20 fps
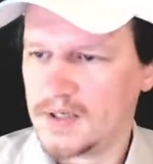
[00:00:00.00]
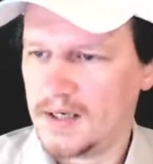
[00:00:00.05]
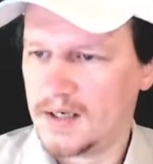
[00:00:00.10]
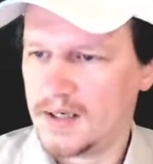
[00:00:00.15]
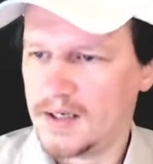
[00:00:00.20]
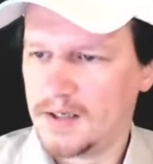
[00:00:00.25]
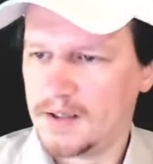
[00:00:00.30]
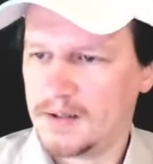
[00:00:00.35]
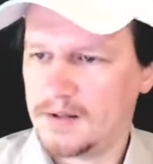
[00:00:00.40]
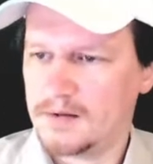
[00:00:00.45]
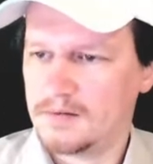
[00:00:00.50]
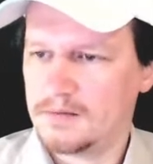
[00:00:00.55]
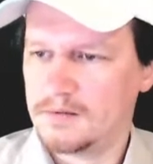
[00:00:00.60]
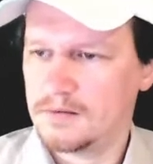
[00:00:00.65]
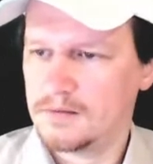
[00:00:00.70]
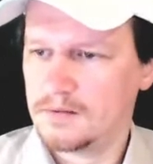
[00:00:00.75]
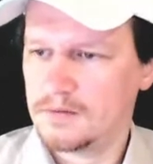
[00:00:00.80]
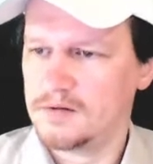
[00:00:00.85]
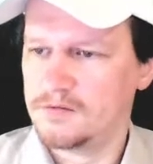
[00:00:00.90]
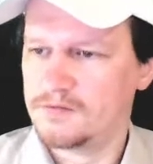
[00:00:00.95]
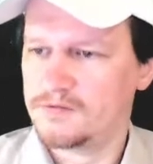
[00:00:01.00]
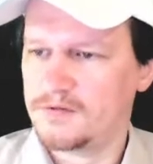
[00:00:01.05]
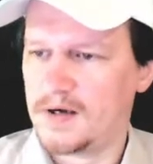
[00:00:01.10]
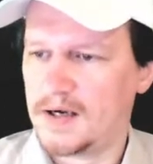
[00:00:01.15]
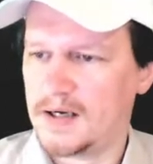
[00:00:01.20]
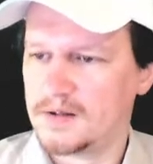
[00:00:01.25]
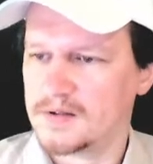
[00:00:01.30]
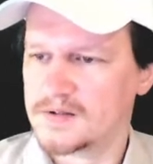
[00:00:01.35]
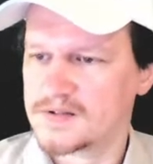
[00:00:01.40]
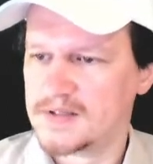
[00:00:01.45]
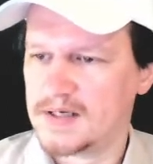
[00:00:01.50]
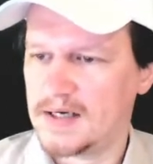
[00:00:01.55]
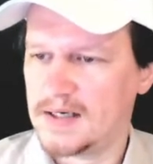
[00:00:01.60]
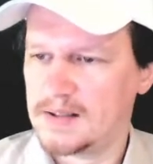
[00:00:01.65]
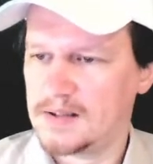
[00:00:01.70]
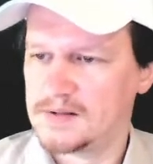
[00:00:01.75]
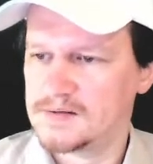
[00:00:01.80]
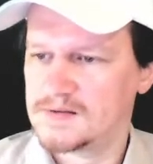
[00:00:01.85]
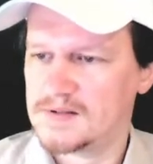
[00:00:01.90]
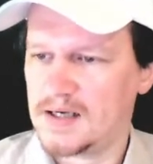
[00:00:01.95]
I can define a
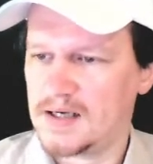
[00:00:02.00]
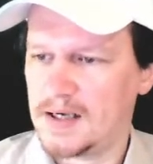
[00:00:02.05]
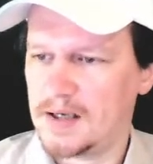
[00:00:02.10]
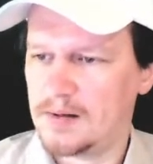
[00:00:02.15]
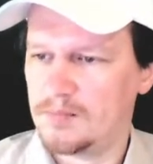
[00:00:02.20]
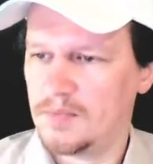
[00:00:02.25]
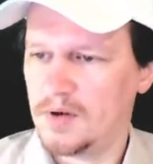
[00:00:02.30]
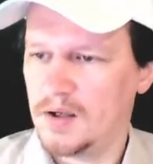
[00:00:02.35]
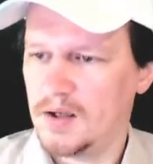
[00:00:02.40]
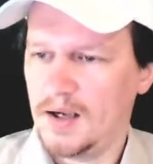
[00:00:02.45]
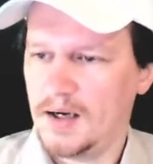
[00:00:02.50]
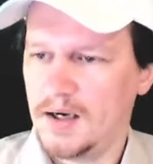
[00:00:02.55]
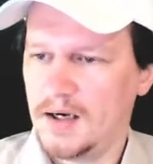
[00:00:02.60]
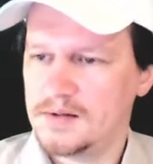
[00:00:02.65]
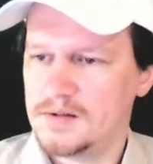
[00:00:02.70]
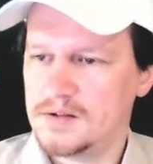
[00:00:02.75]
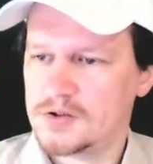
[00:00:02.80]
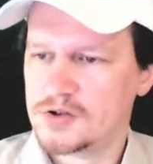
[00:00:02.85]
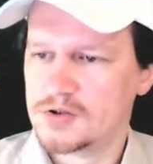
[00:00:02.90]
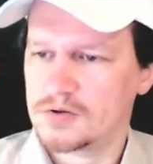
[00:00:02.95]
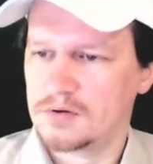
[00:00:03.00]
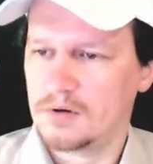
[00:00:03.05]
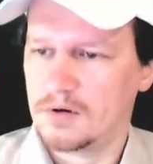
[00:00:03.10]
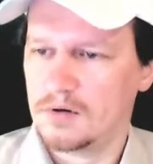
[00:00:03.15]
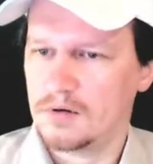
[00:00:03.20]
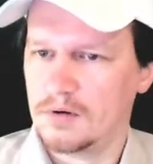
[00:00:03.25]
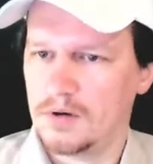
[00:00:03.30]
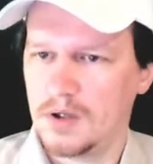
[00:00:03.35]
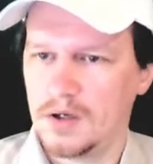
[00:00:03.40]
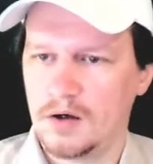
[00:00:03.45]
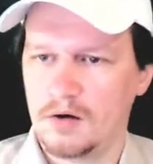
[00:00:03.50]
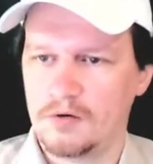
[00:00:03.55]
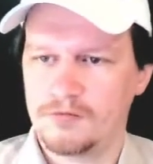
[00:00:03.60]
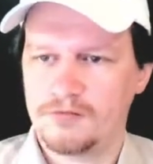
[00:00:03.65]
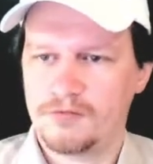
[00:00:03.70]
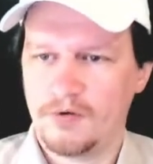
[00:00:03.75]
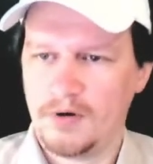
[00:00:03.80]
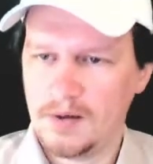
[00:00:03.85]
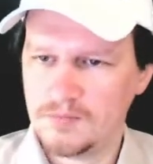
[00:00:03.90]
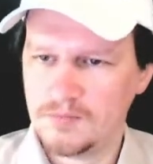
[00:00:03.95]
silent time, an additional
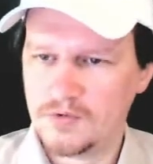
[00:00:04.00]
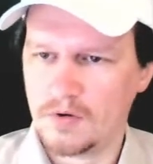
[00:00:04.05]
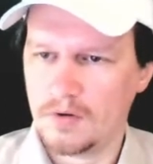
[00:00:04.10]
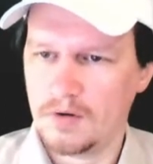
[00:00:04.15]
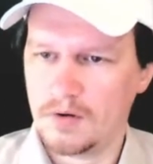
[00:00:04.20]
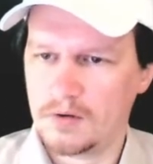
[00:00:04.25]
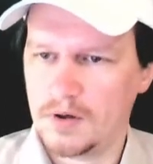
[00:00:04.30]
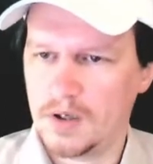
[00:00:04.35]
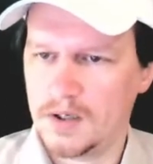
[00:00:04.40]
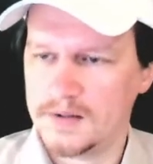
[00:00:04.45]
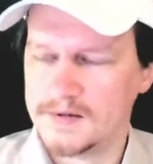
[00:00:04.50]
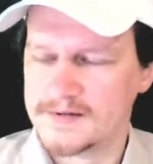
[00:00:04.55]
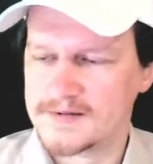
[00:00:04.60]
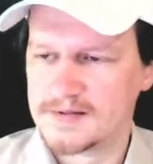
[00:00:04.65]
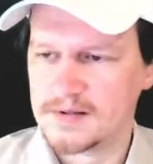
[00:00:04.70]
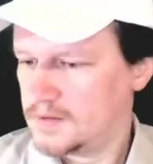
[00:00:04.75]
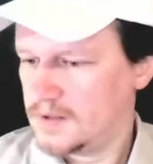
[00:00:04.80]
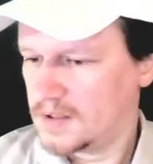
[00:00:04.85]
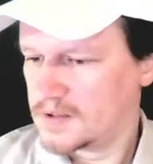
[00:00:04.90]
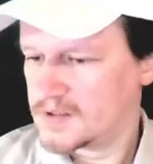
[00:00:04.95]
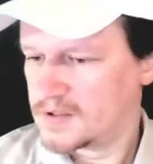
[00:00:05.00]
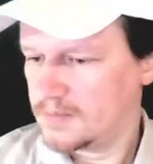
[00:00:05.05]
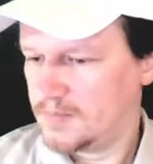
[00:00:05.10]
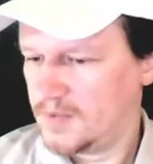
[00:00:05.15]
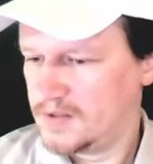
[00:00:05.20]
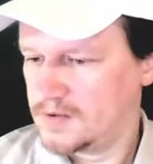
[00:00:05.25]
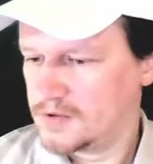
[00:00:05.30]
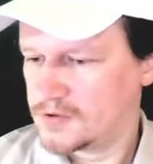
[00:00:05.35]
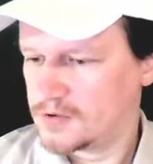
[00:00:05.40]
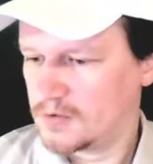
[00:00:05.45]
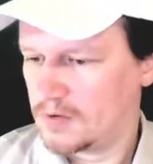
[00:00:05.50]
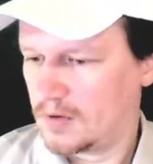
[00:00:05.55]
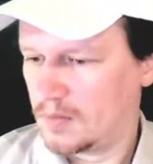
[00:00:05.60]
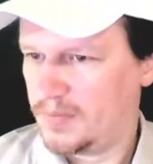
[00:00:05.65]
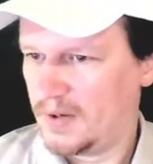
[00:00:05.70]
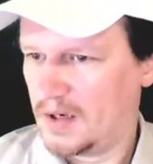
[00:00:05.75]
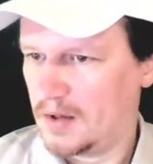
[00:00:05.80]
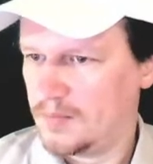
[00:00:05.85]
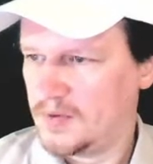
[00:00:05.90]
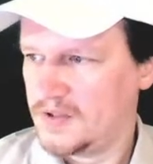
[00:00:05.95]
frame tolerance. There are some additional
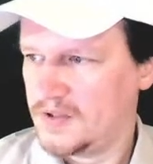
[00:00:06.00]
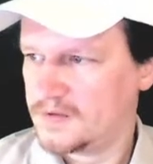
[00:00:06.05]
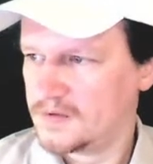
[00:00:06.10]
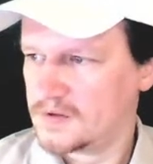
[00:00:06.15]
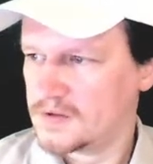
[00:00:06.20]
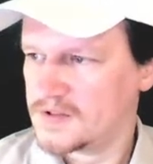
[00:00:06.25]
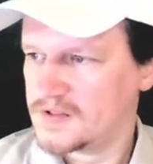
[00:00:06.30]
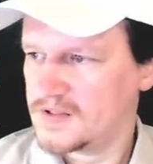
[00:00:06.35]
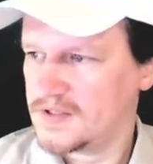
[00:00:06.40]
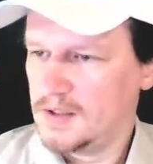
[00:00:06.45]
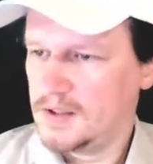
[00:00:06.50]
parameters.